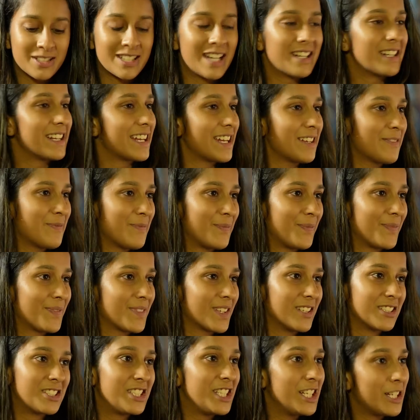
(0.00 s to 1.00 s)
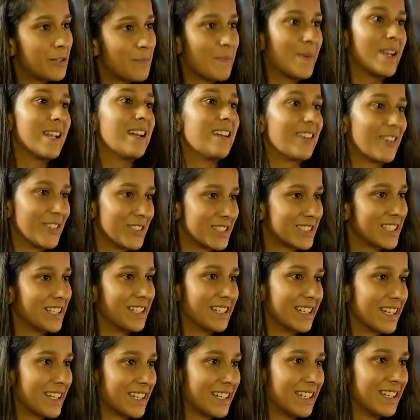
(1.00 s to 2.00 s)
a Sunday, a cheat meal on
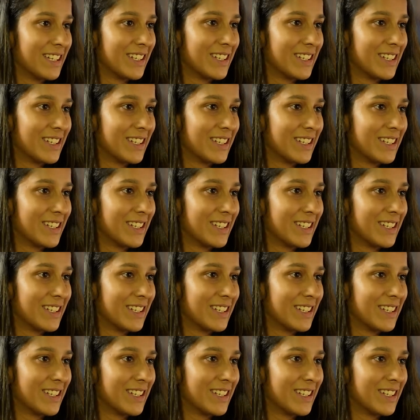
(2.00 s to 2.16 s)
Sunday.